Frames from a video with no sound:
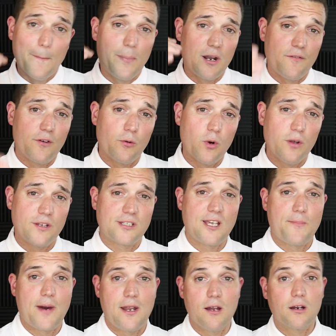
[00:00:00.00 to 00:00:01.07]
But if you're willing to
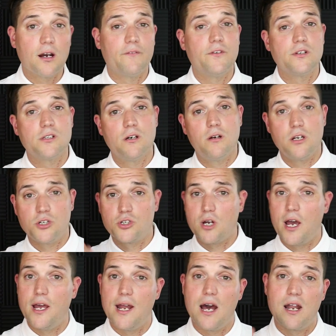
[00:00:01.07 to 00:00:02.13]
step out of your comfort zone and
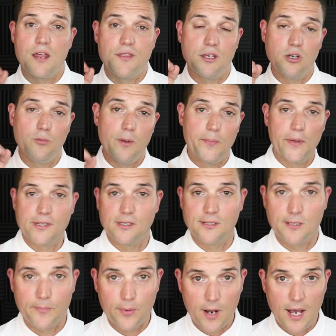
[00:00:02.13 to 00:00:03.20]
try it out, I think you'll be
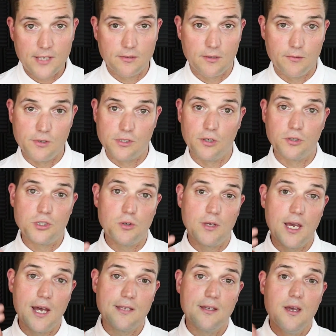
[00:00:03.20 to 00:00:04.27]
pleasantly surprised with the results you
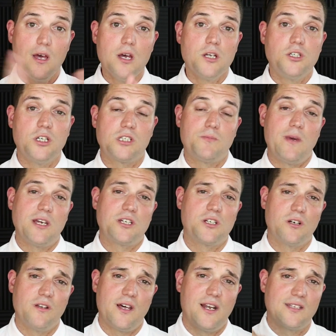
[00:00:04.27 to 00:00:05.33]
get. Just make
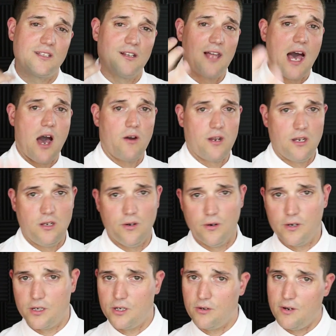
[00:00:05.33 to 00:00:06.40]
sure that it's allowed in
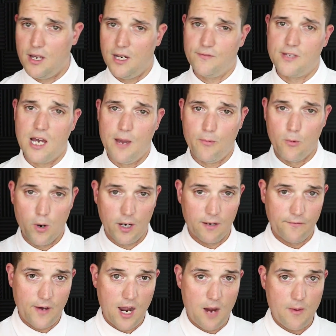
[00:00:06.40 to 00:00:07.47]
your creative type work
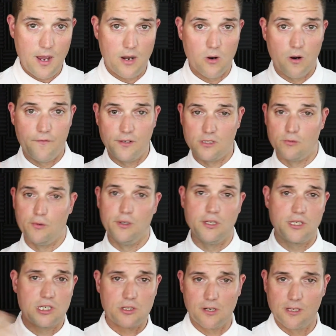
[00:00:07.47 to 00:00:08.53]
environment or if it's a
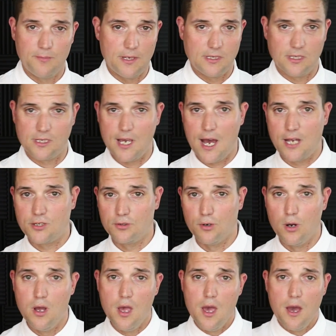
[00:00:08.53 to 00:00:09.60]
really strict business
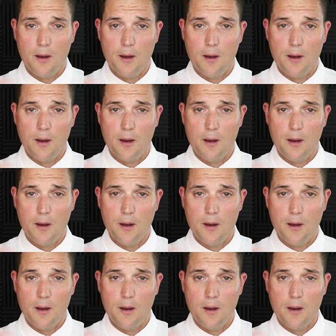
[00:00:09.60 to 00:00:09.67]
casual.